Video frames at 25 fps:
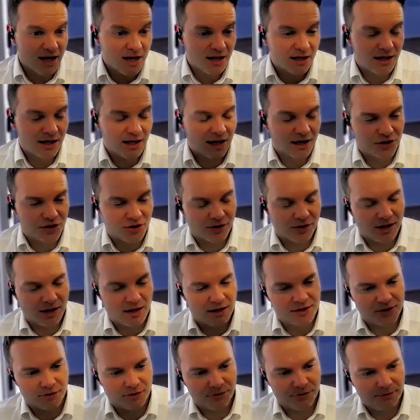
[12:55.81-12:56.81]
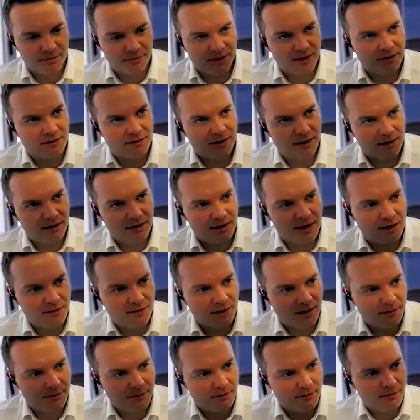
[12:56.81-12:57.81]
Yeah, sure. Uh, so they, they,
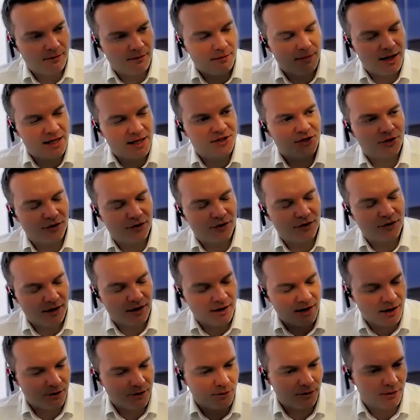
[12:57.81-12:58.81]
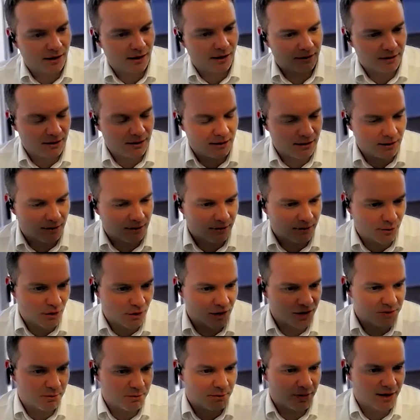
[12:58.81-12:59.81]
yeah, Metso they're now like the
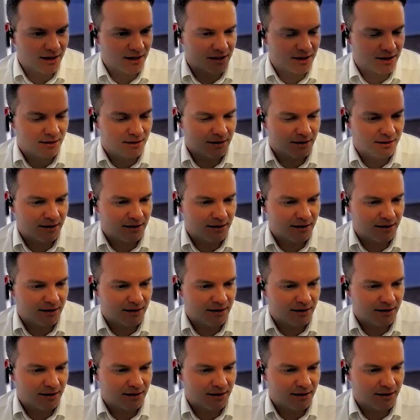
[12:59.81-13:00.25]
world's biggest